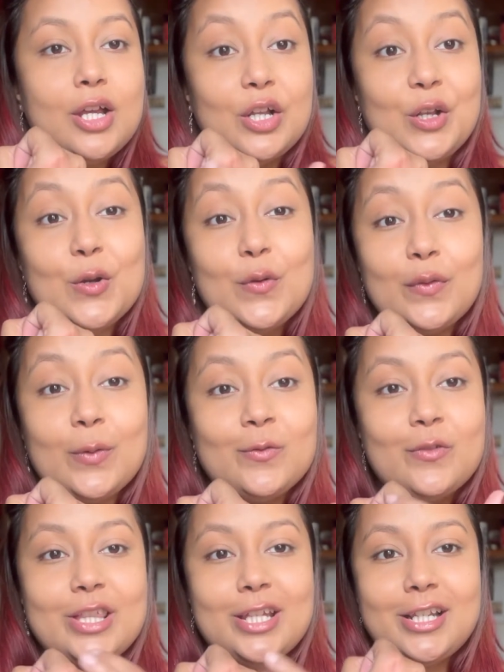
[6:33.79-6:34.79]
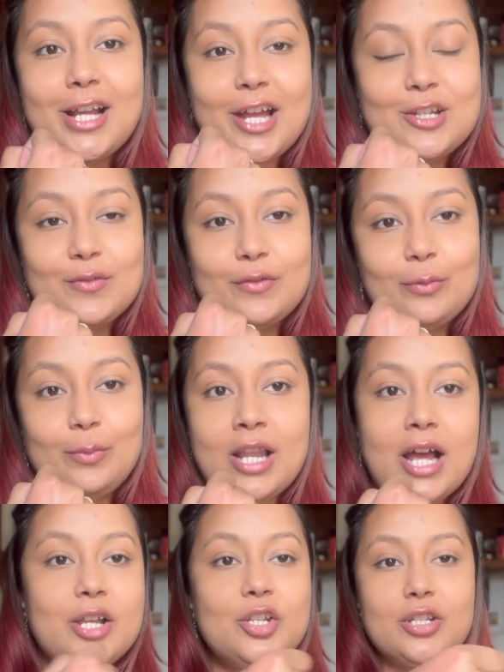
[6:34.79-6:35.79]
glow from within kind of a
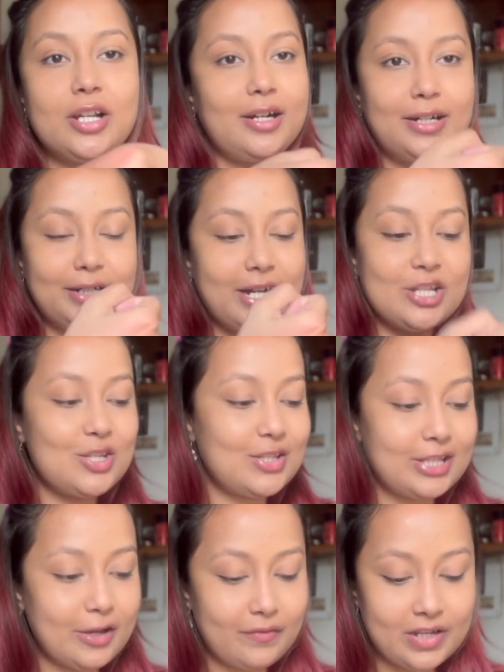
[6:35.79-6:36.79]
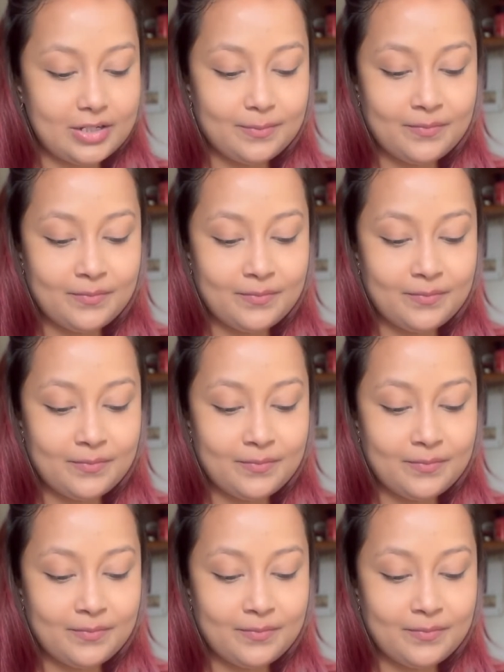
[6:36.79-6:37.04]
blush. I just love it.